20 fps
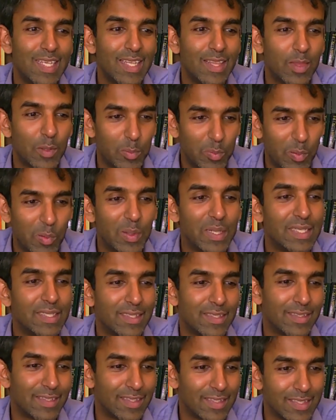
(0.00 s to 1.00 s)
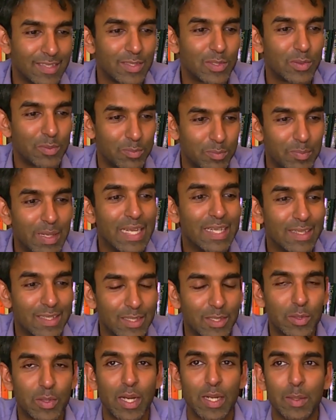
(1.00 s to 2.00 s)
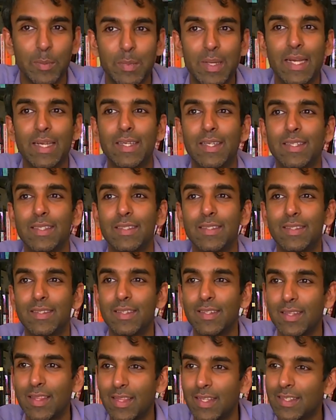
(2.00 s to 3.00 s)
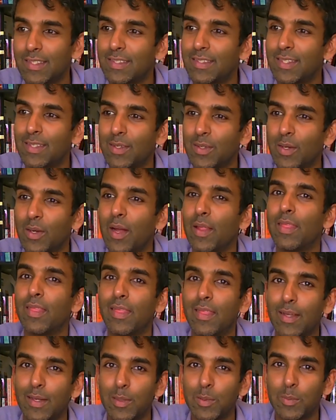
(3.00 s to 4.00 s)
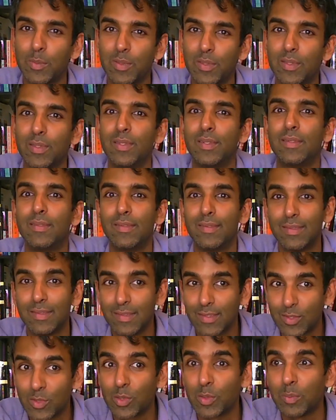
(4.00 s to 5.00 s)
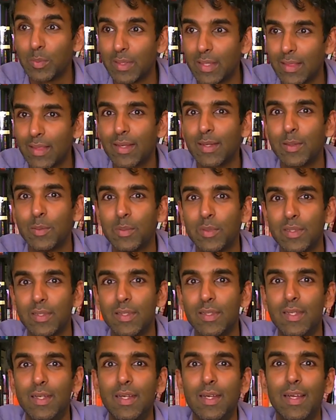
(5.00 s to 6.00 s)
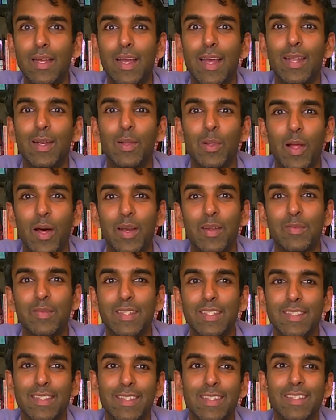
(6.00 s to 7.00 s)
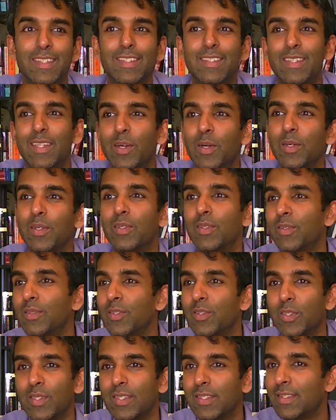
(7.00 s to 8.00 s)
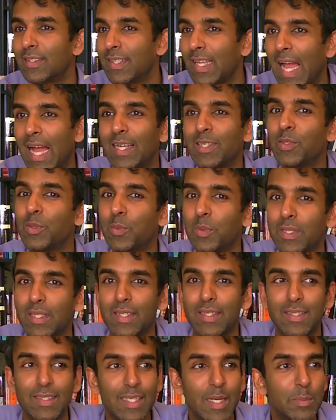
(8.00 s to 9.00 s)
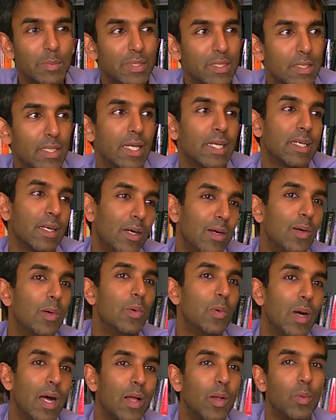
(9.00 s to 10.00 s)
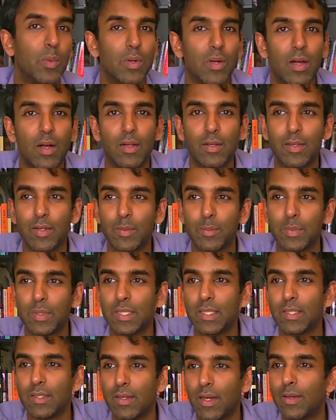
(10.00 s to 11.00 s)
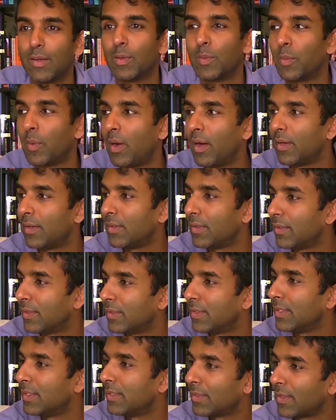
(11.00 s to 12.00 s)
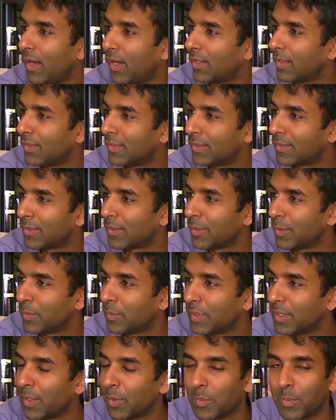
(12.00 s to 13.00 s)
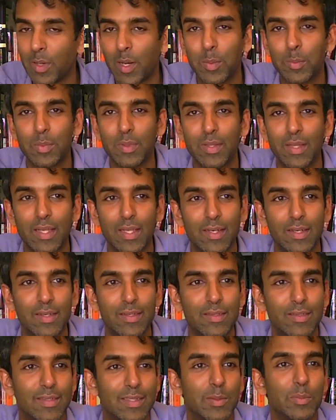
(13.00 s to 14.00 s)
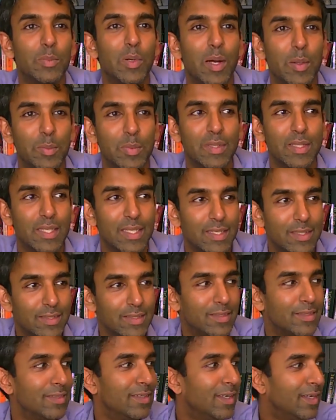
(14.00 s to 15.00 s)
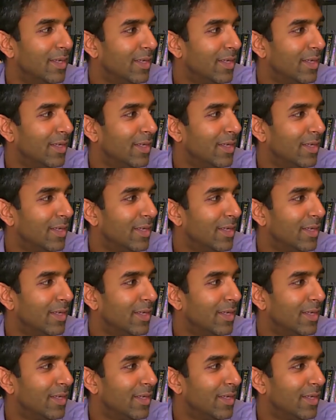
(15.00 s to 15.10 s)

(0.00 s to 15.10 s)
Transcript: the point that he's mainly trying to make is the things that are unthinkable should be thinkable, and a lot of these things that are just casually accepted, like, oh, well, we're all going to be underwater and these islands are going to be unpopulated, depopulated, and,